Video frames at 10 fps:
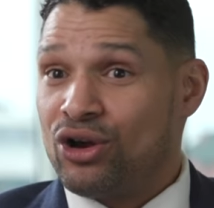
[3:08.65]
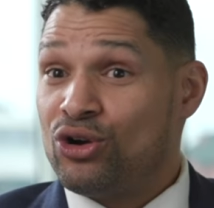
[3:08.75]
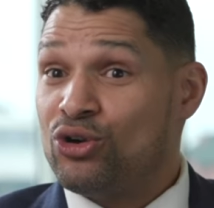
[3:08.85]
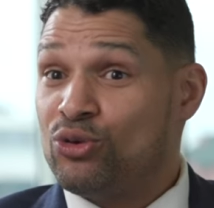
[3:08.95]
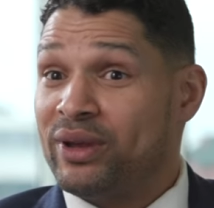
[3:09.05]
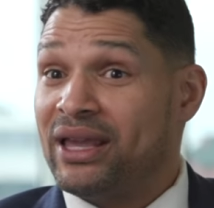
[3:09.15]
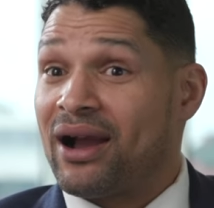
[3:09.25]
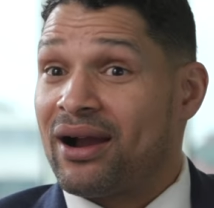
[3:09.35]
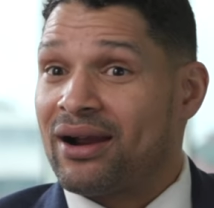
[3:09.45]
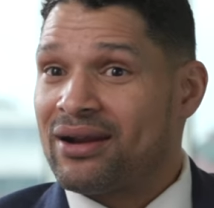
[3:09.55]
who we
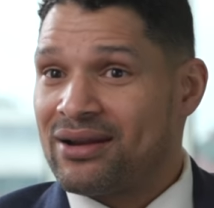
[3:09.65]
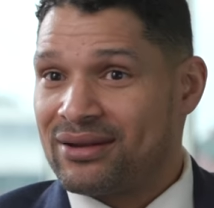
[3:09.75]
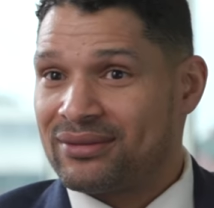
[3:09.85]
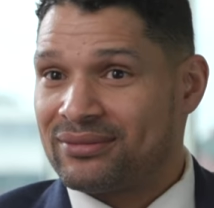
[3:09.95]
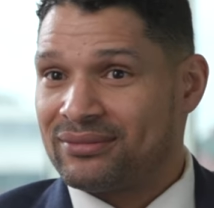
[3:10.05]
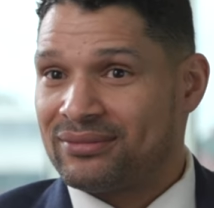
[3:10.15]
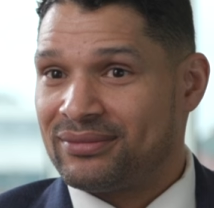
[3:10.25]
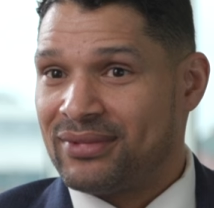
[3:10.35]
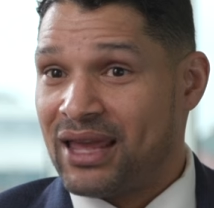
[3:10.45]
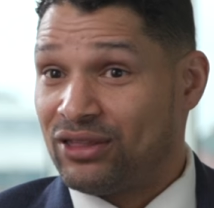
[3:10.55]
are
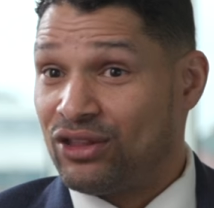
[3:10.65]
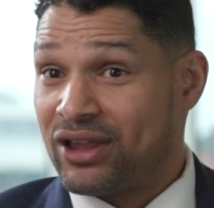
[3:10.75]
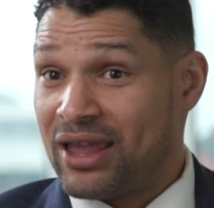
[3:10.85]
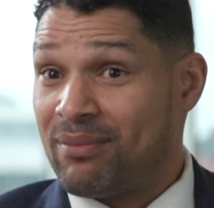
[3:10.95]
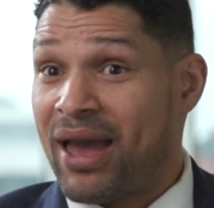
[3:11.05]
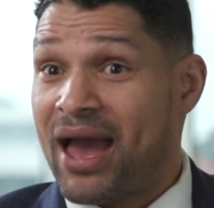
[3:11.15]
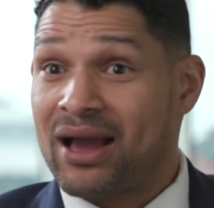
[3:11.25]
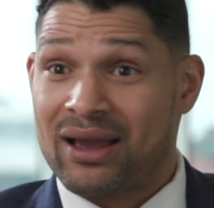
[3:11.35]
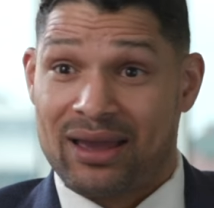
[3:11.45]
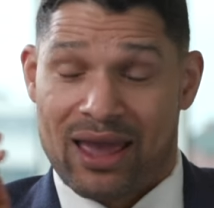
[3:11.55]
and looking
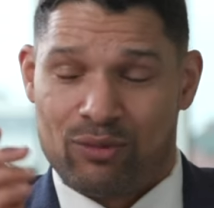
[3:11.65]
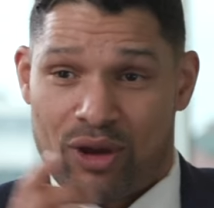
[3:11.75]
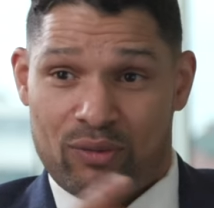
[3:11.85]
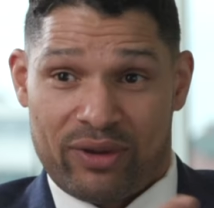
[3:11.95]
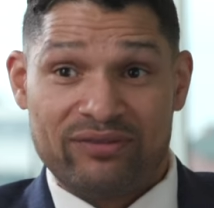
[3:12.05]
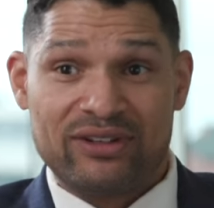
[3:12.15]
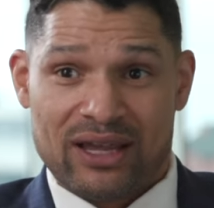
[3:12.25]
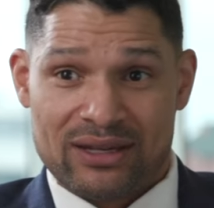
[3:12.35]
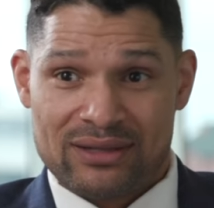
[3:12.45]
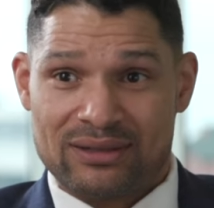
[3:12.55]
back at what we've
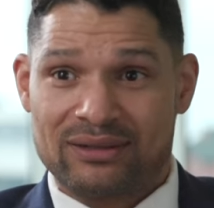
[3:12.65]
done